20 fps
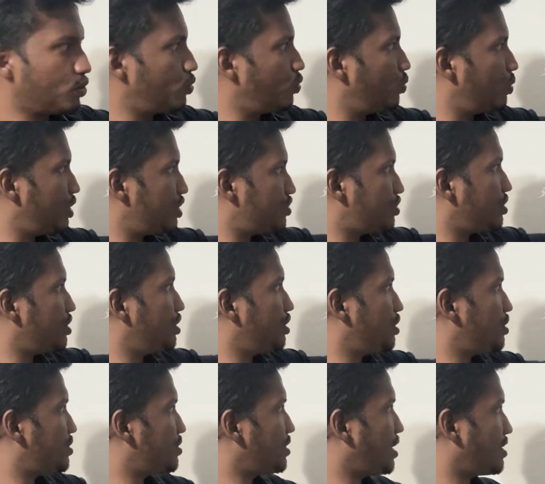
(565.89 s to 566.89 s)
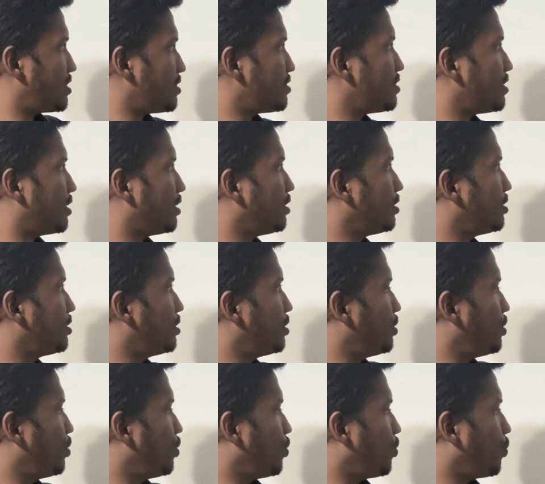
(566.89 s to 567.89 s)
which is, as I said,
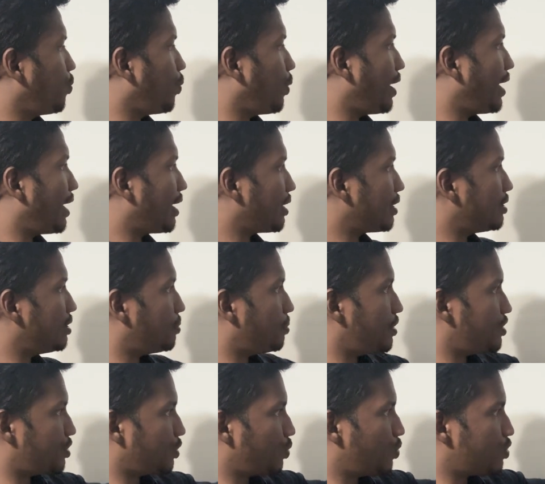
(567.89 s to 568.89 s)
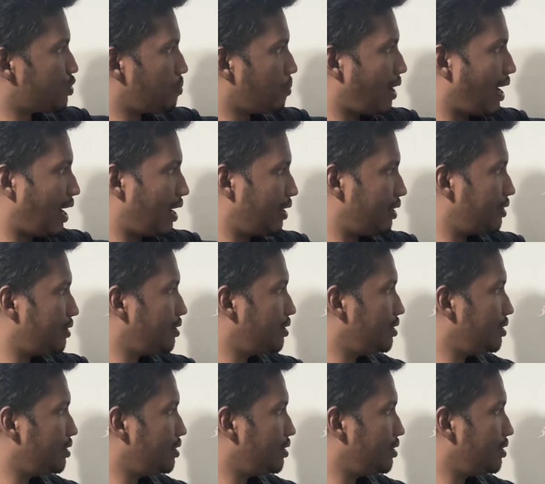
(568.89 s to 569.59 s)
where the person goes mad.